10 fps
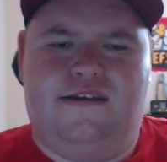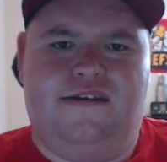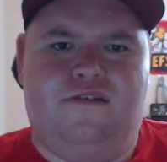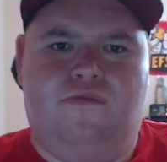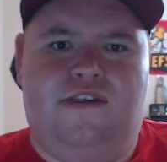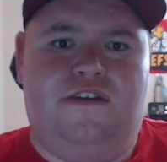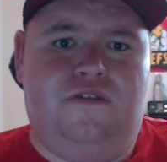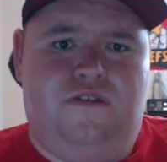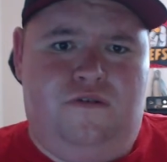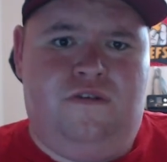We can
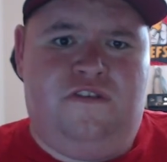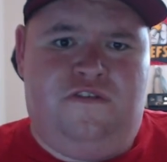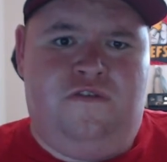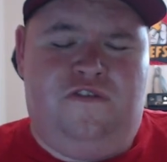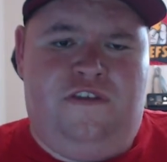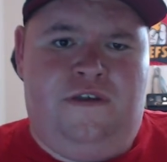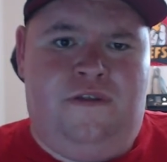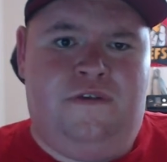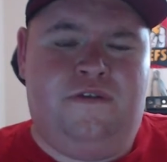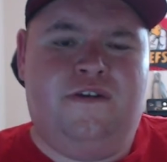do this, New
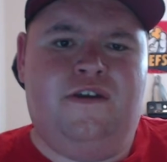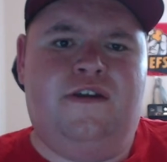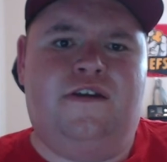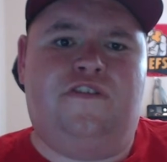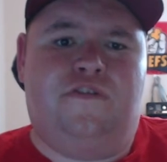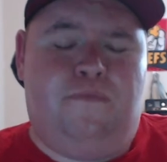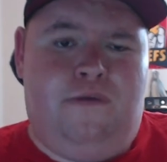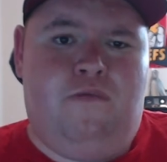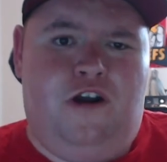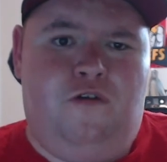Zealand. This has been
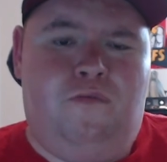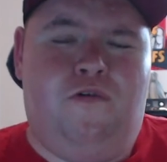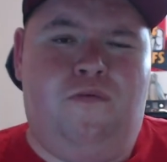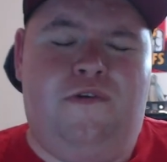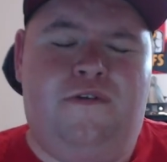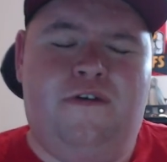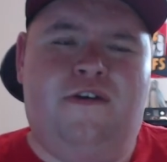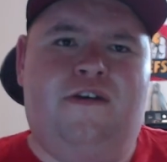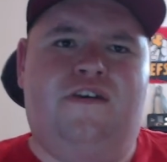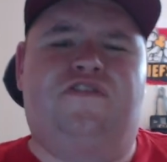Michael Pullman
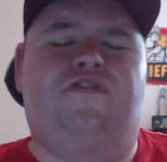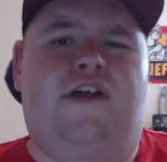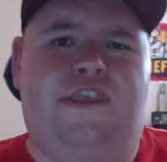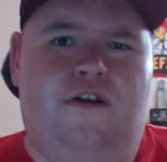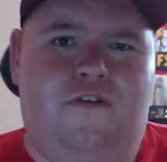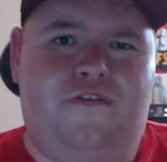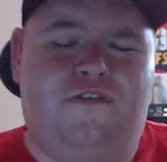signing off.